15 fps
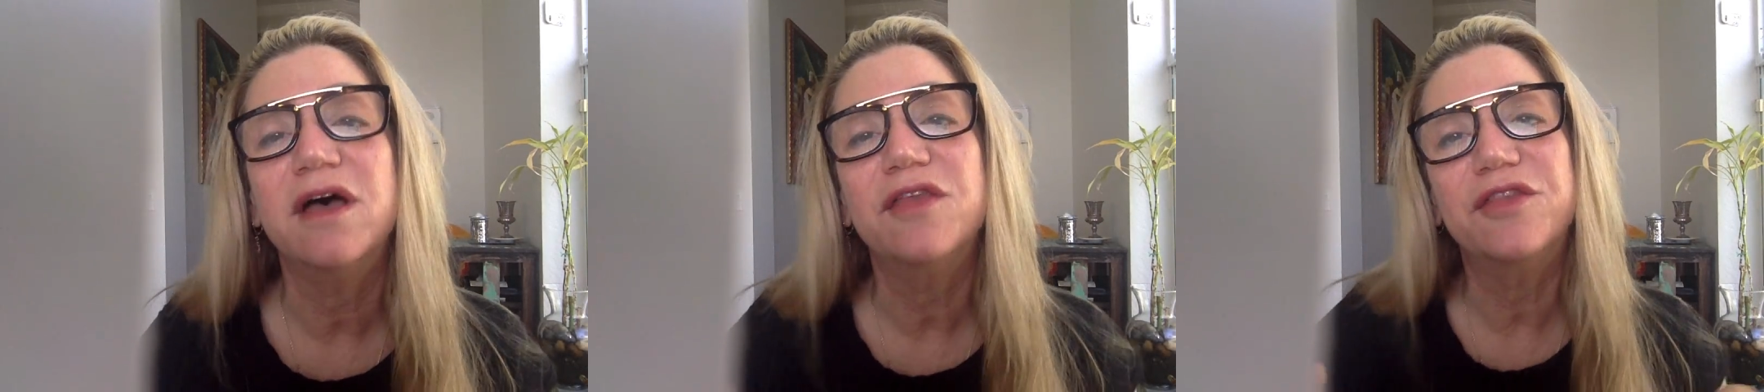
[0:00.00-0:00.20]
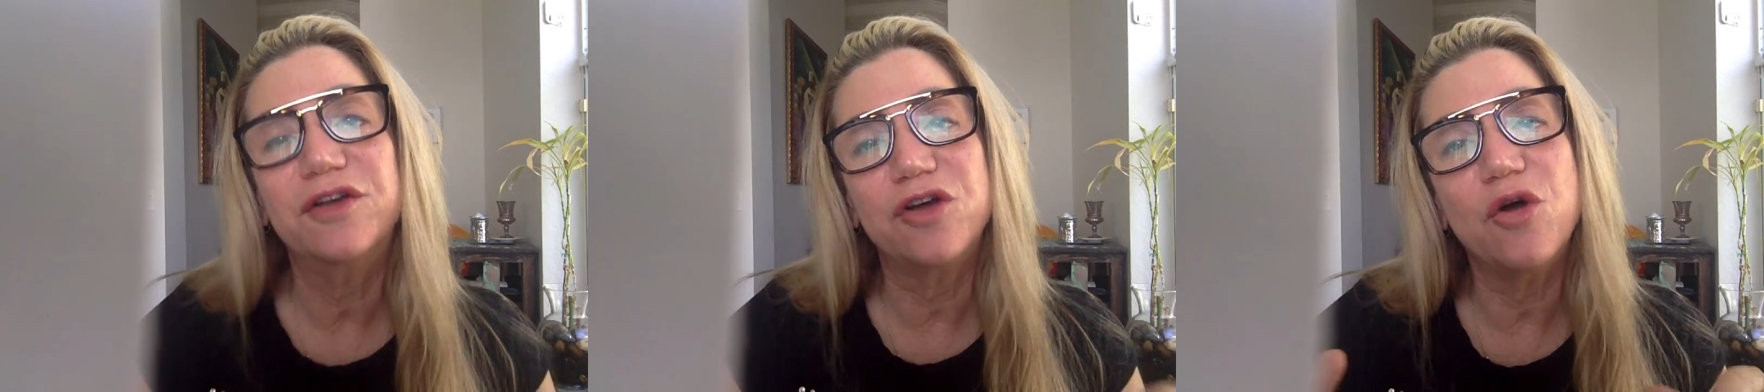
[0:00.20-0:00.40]

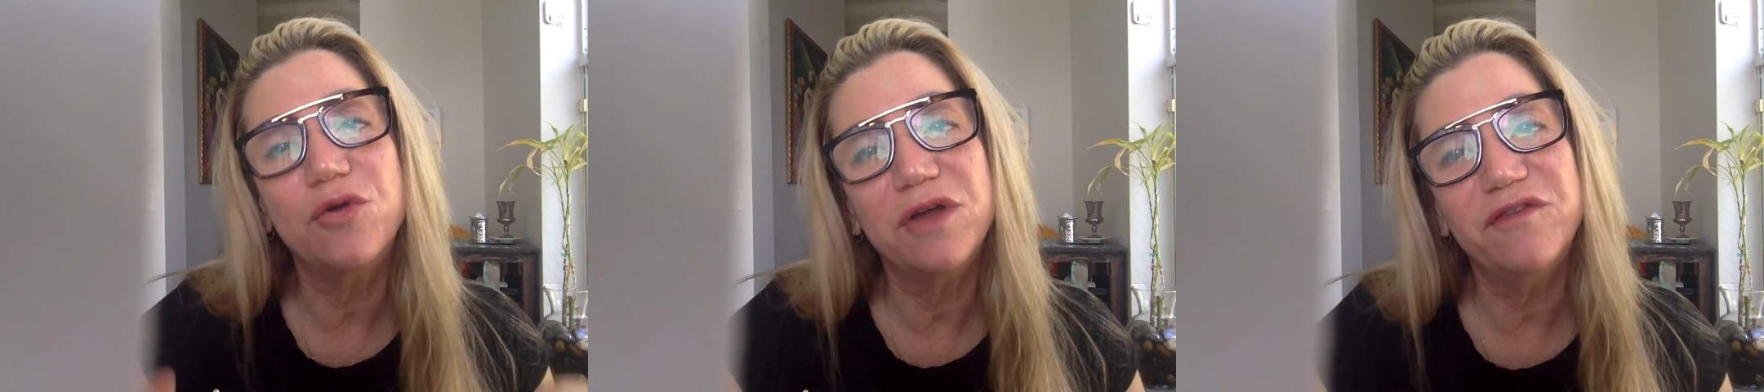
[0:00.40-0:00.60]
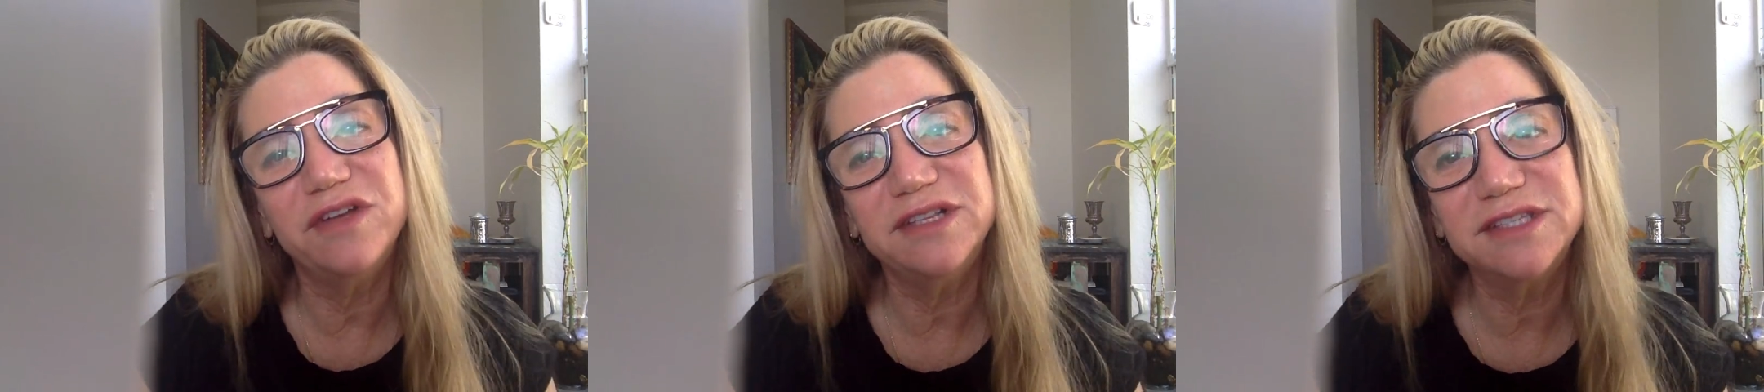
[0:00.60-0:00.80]
The cone
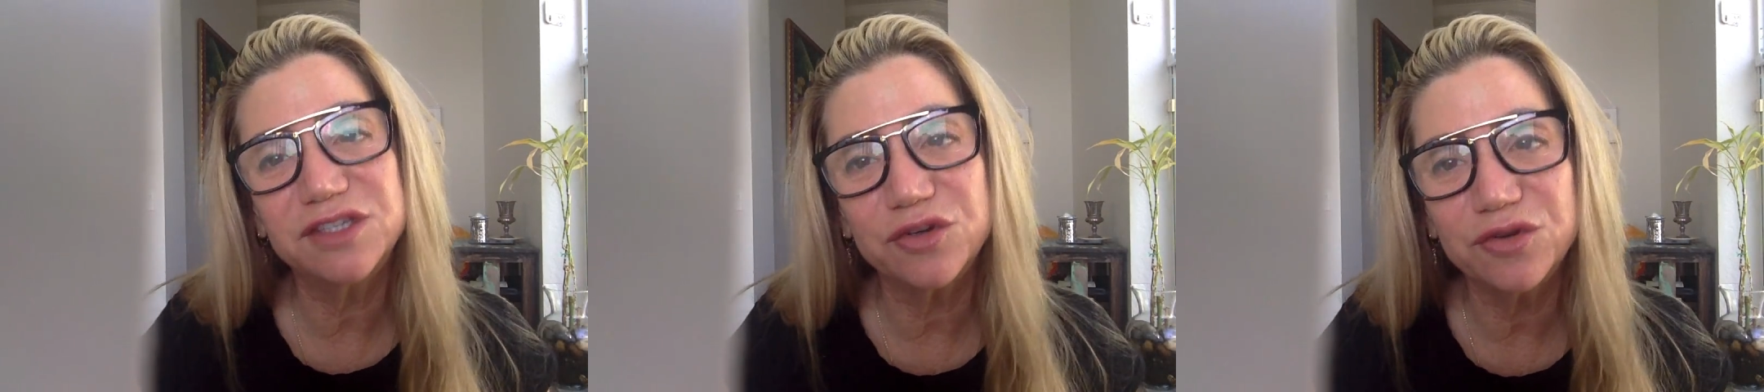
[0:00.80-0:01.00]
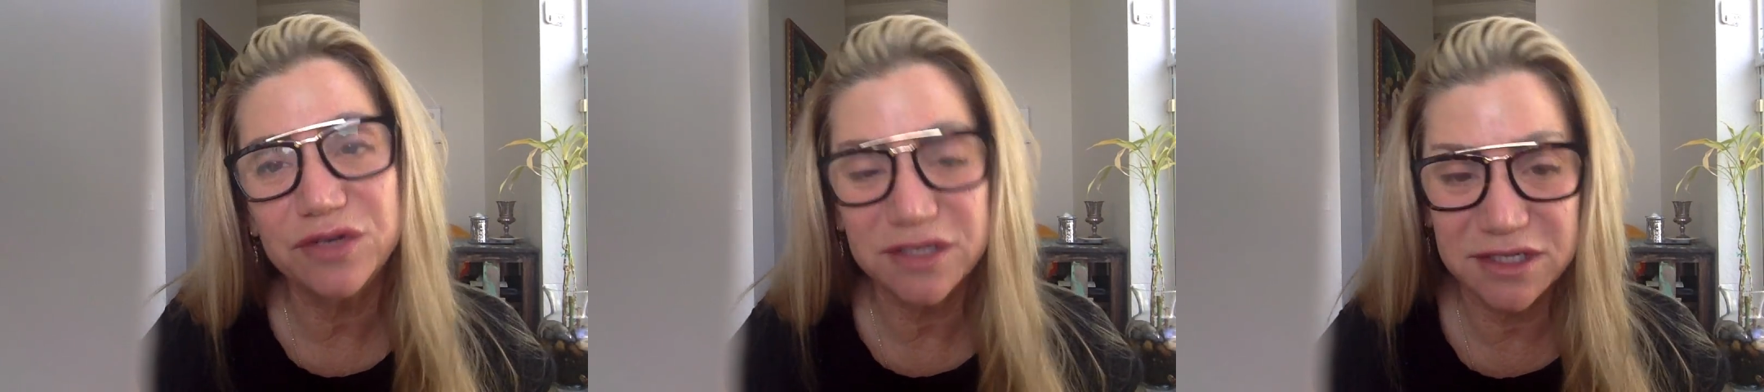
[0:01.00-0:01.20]
of
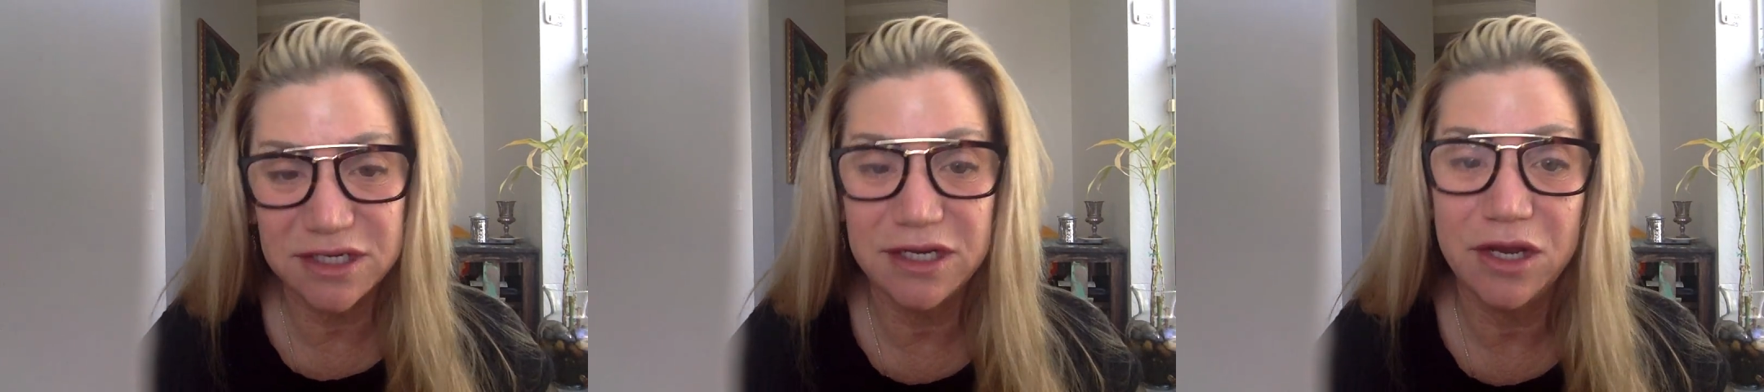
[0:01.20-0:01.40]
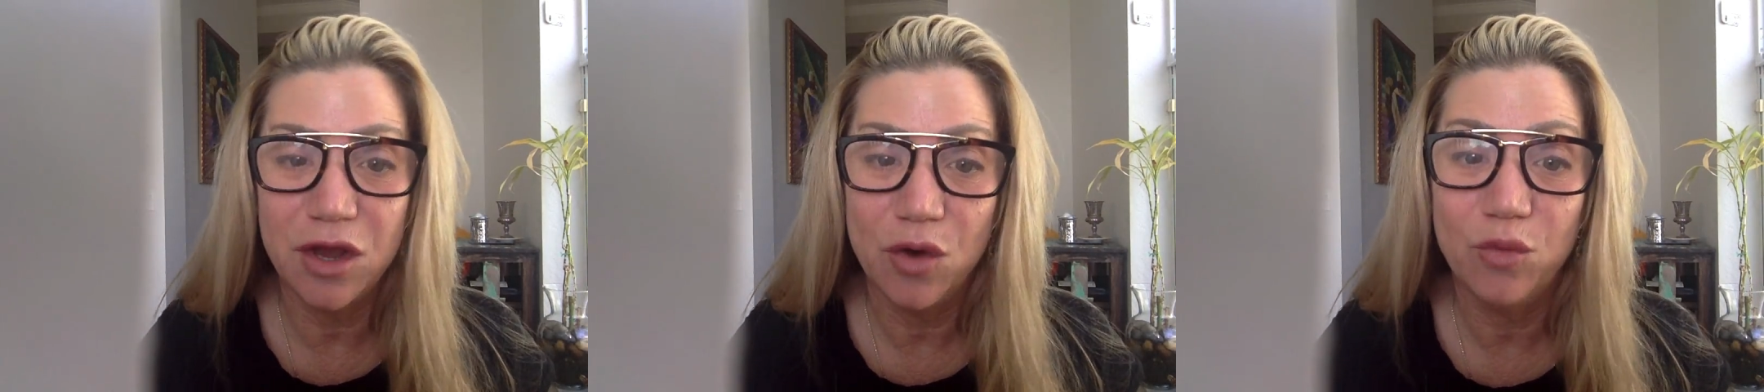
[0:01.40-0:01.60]

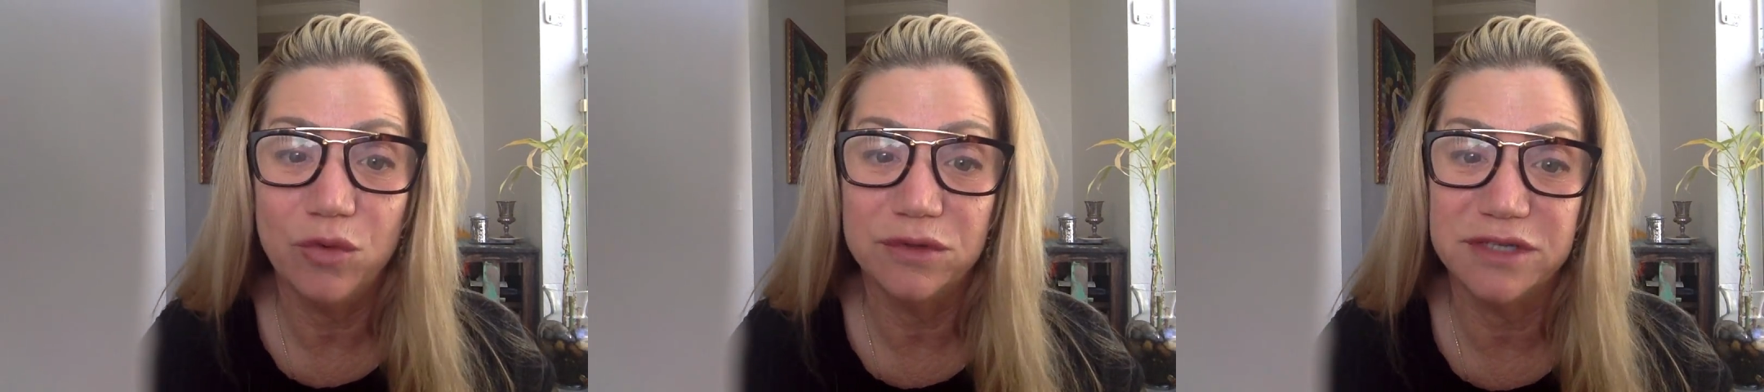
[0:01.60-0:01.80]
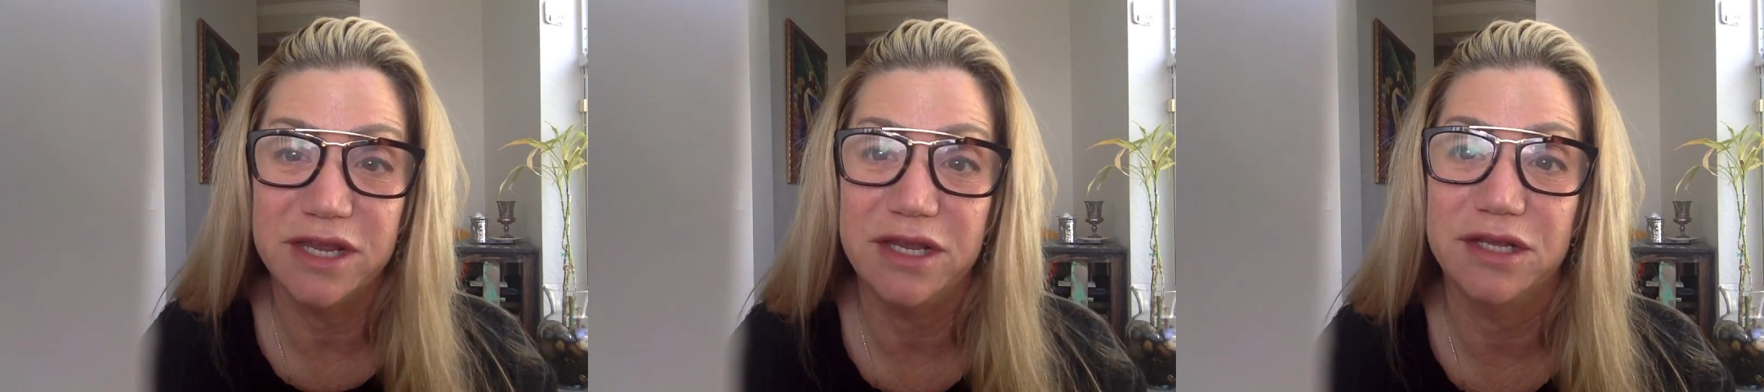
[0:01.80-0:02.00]
uncertainty
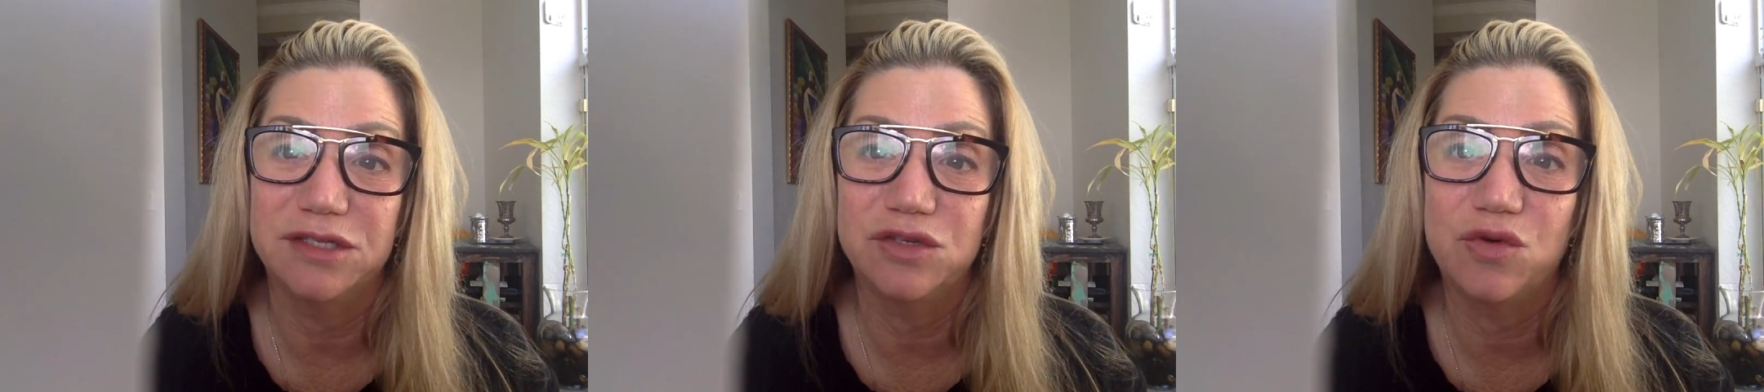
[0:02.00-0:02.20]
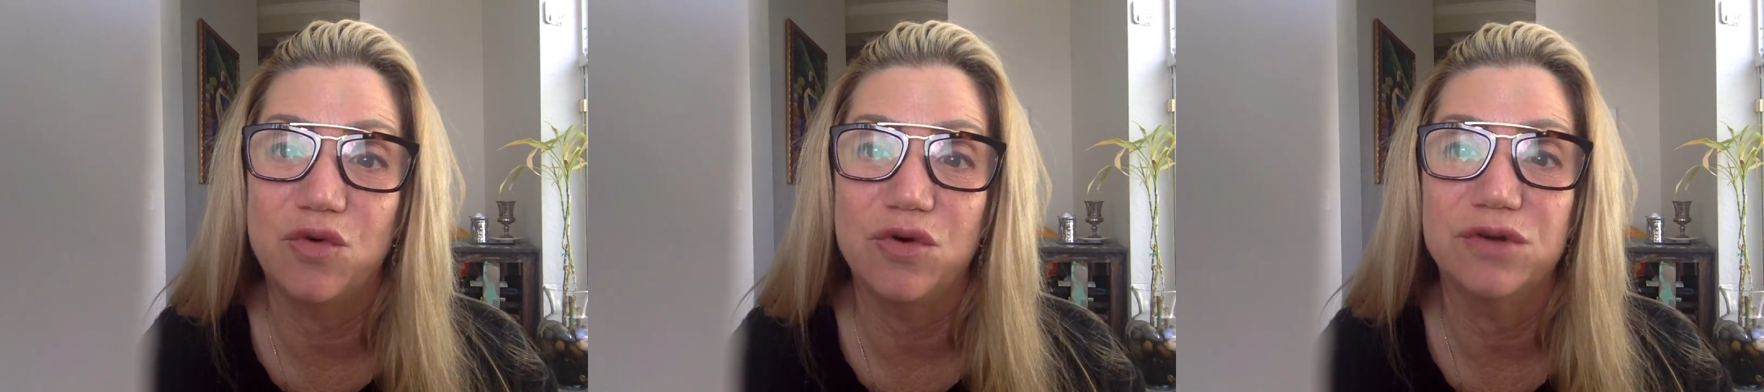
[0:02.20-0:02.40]
will take
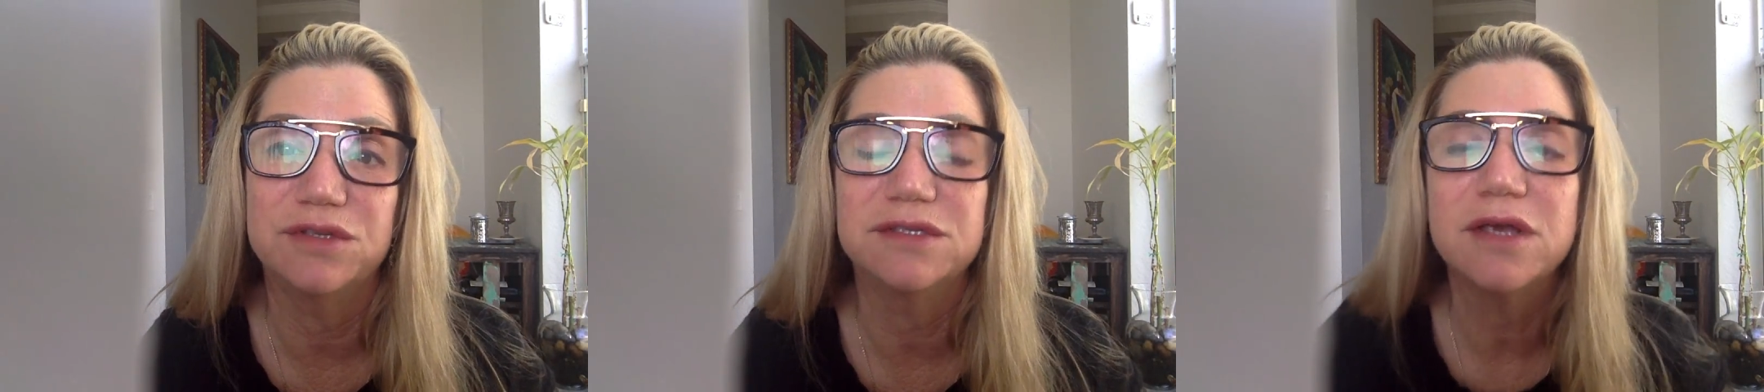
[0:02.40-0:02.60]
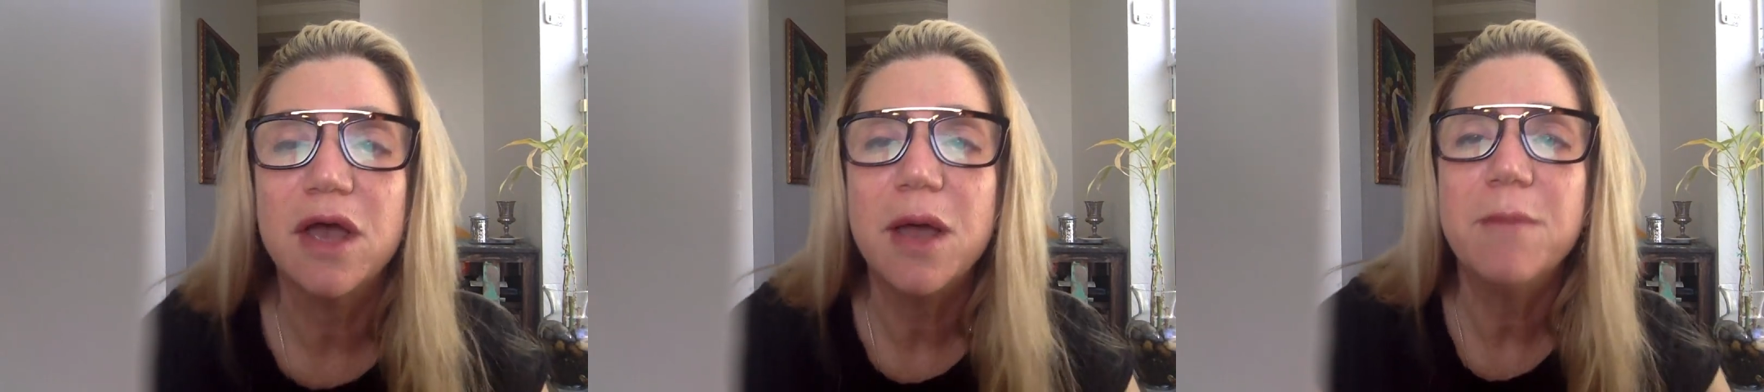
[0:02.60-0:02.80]
its course.